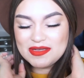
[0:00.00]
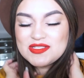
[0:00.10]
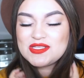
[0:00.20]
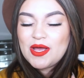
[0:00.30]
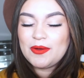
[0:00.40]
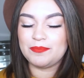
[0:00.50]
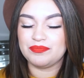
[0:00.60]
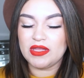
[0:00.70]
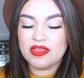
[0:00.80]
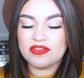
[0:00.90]
So
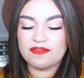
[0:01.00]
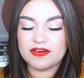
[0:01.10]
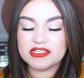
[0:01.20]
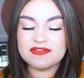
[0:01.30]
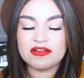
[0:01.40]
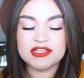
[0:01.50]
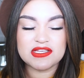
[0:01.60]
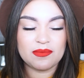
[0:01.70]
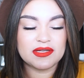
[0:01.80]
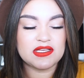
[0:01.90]
the first
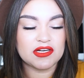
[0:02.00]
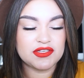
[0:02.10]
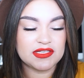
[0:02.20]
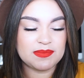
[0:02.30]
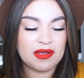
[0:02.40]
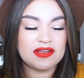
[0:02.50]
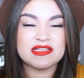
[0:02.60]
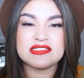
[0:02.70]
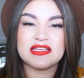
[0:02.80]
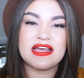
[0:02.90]
foundation I want to talk to you guys about
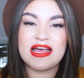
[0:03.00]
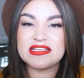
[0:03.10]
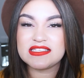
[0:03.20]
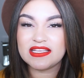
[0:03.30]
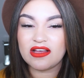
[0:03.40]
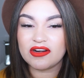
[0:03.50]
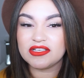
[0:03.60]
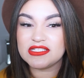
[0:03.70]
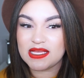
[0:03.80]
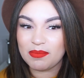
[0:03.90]
is the Estee
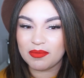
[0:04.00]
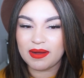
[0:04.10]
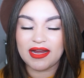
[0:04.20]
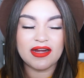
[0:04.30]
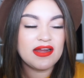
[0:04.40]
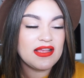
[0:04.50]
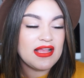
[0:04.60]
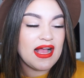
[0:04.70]
Lauder Double Wear.